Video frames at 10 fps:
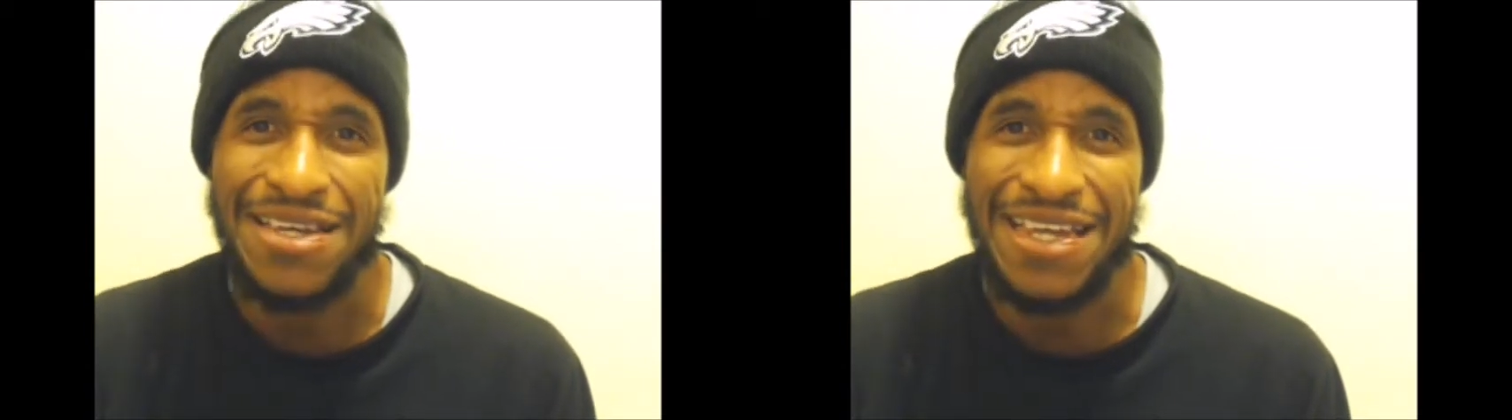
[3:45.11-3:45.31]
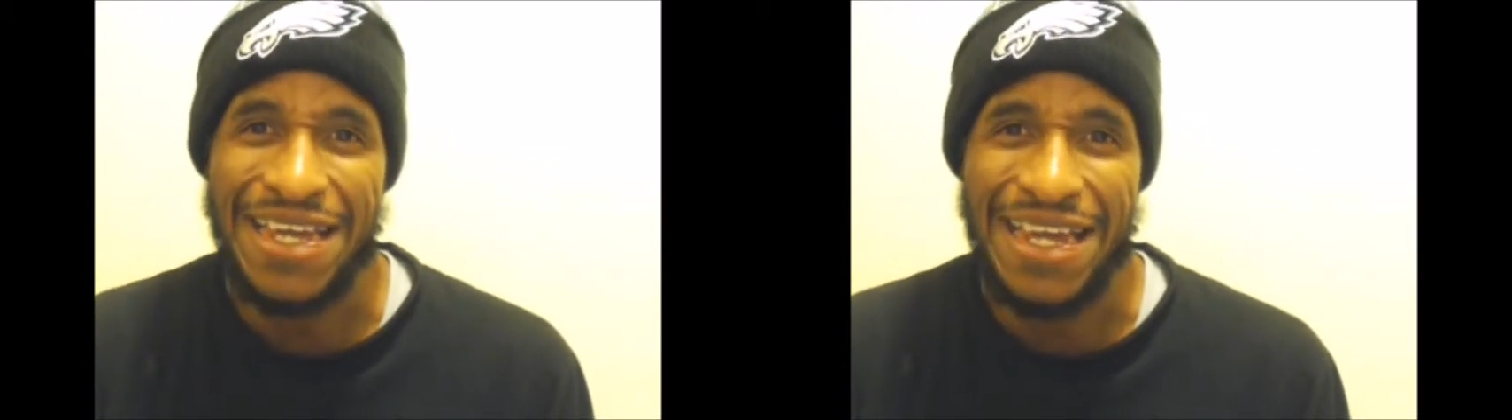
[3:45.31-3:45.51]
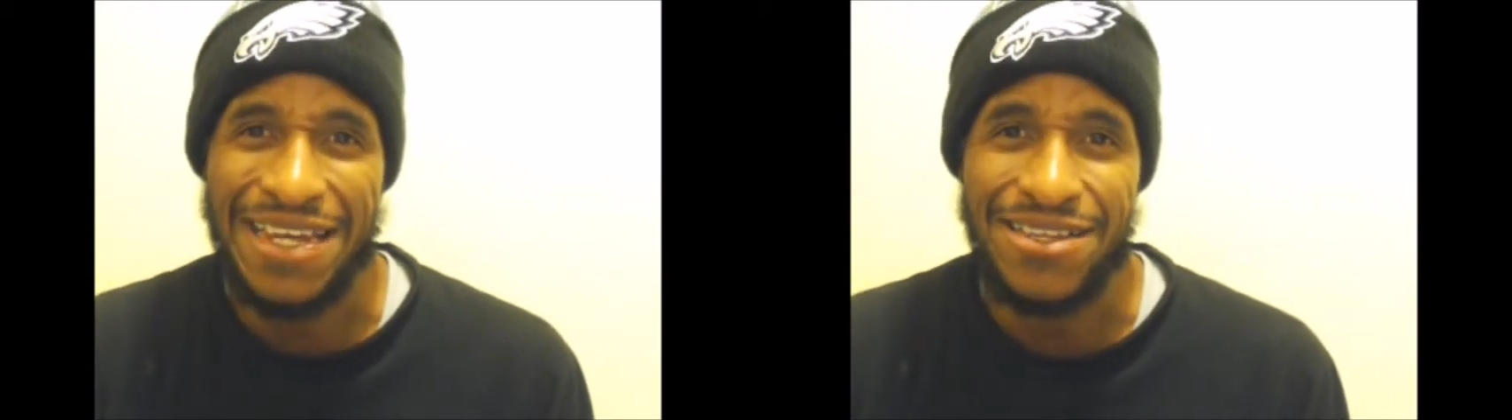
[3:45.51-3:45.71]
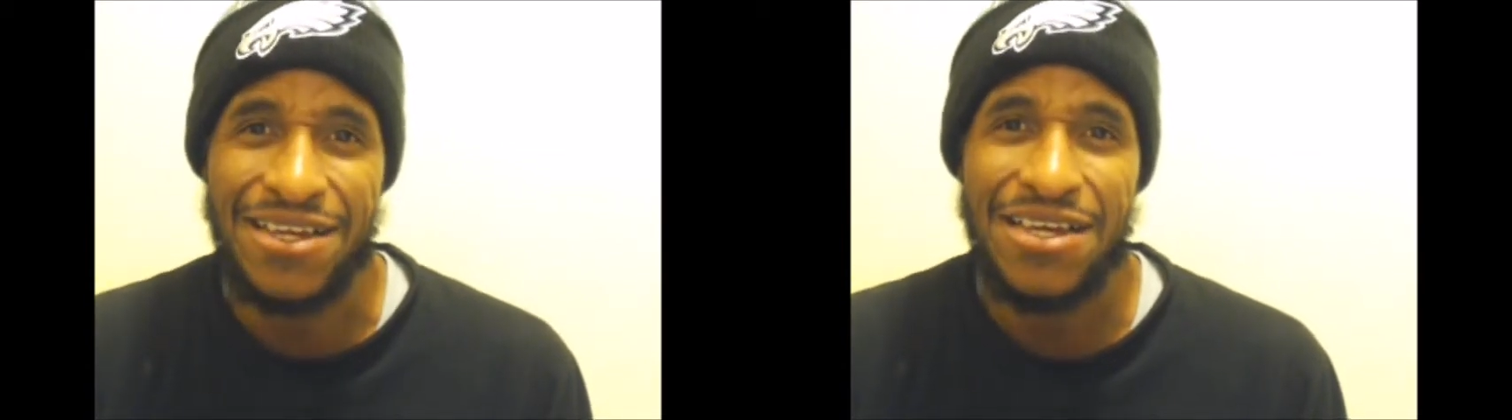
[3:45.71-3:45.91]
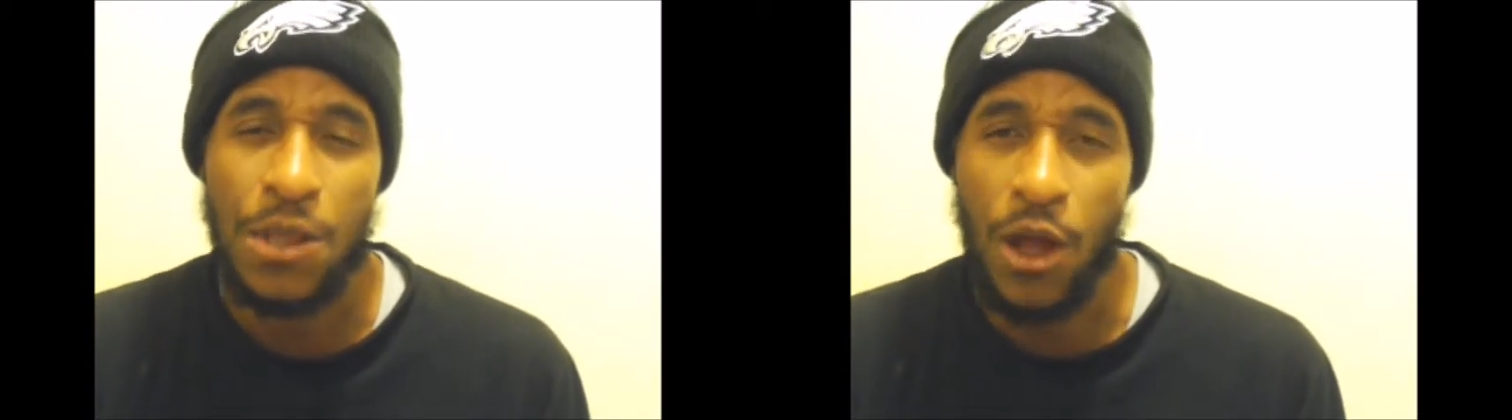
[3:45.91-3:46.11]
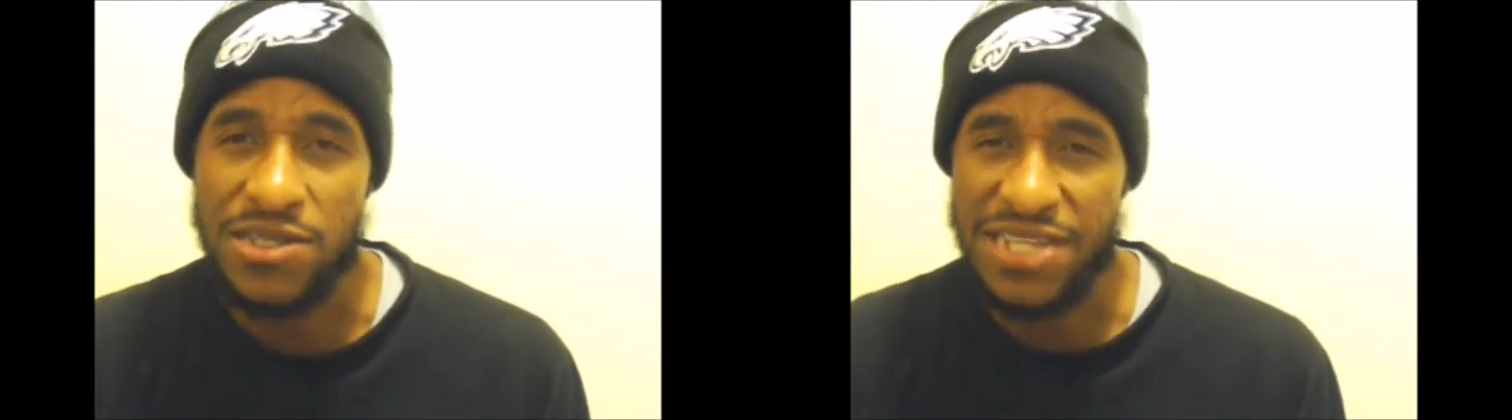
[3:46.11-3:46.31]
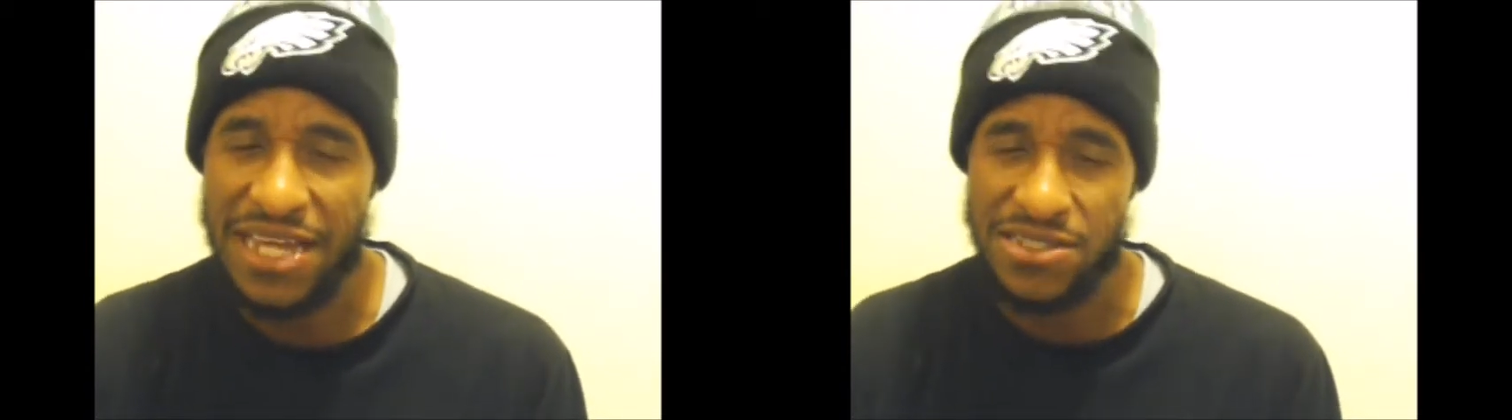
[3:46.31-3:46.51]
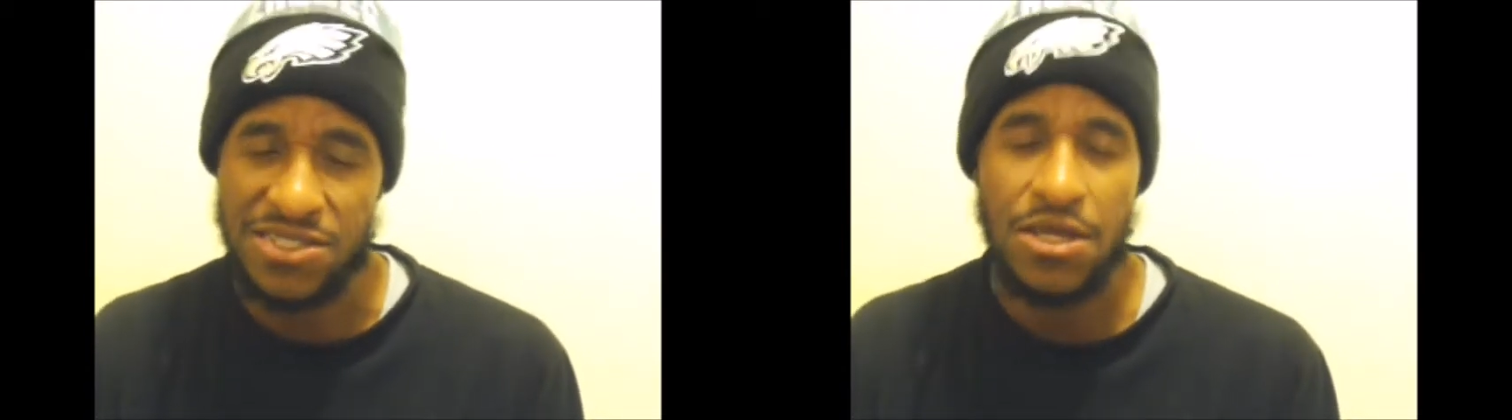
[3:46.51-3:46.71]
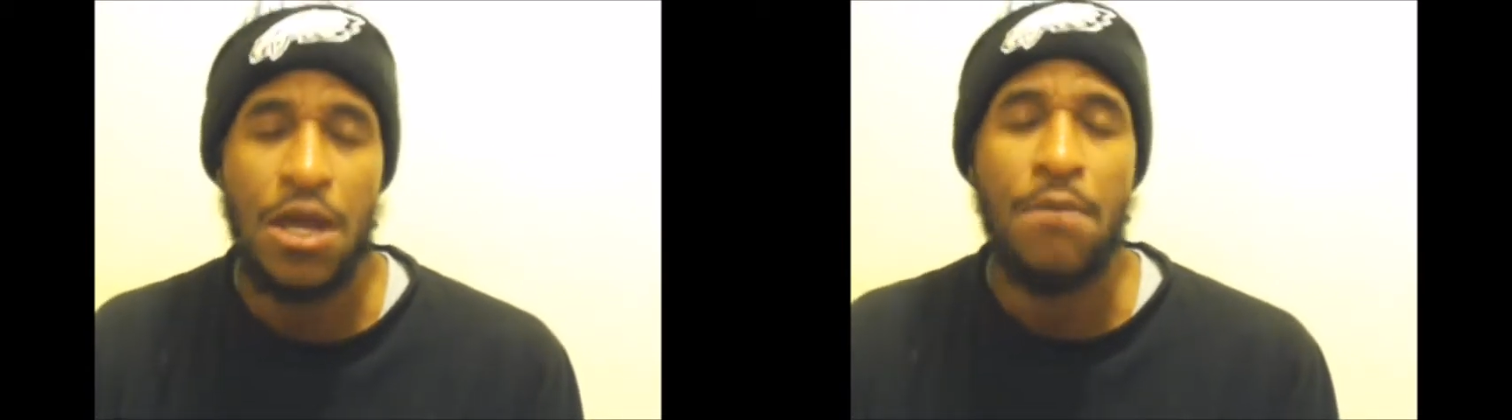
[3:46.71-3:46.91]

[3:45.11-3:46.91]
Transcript: in Los Angeles.